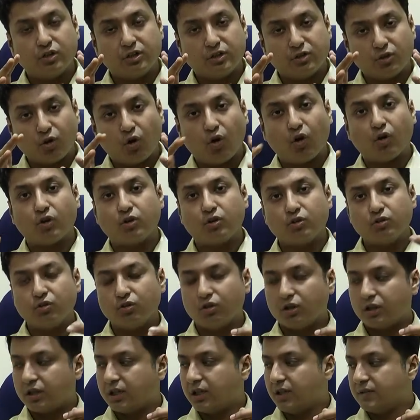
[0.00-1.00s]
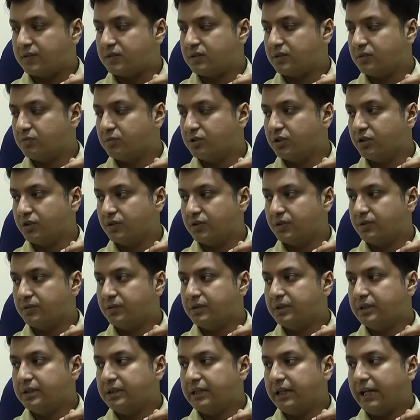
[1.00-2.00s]
talk to your customers,
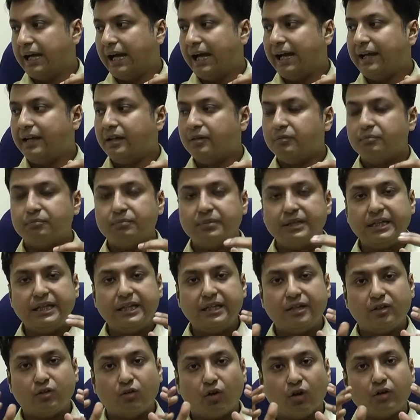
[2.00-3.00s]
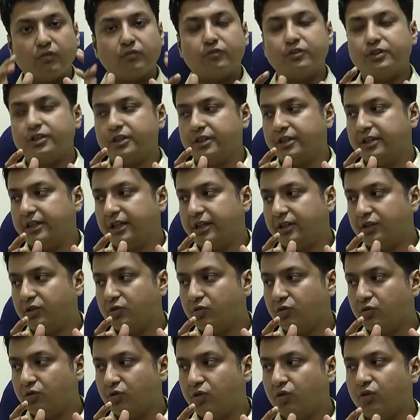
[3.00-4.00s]
and be confident that you
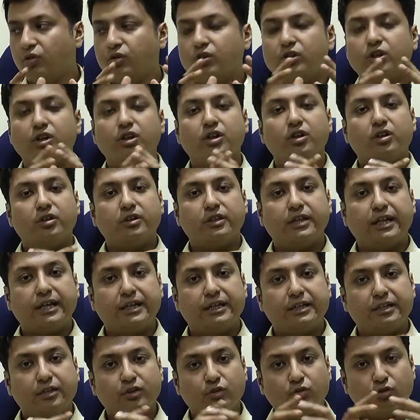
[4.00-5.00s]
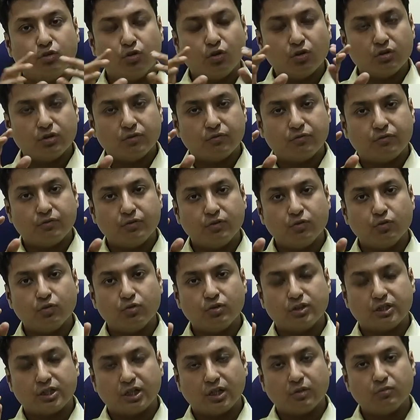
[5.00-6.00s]
know the
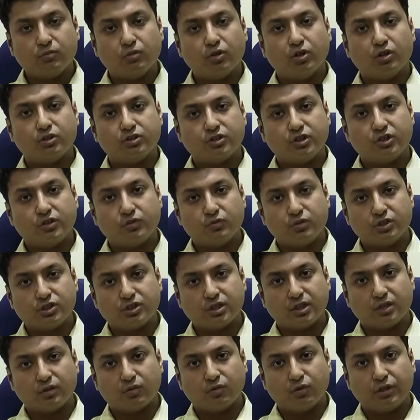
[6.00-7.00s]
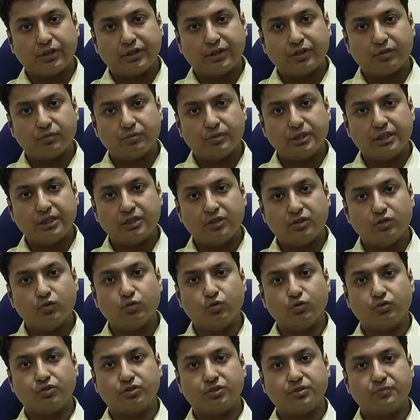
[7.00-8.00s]
few terminologies which are going to be
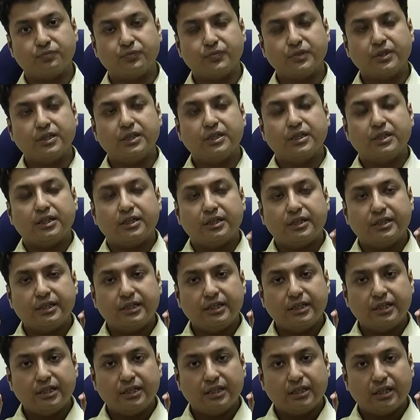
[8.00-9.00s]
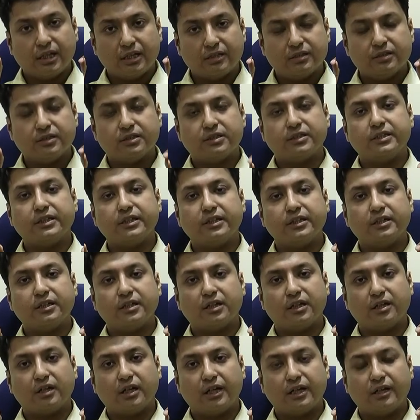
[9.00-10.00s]
used. The another thing
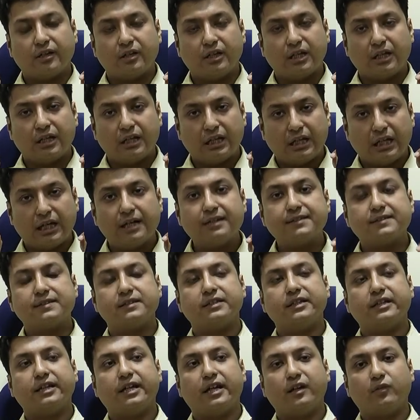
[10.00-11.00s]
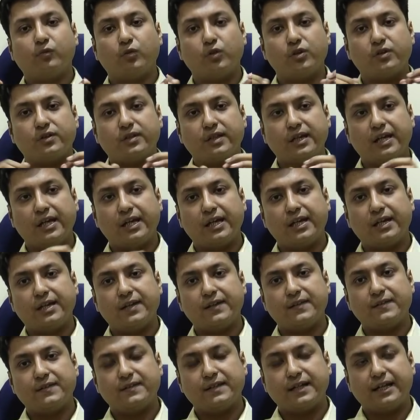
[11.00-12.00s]
and the last thing I would say
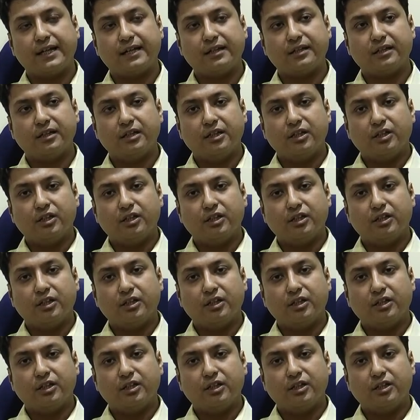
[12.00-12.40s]
is that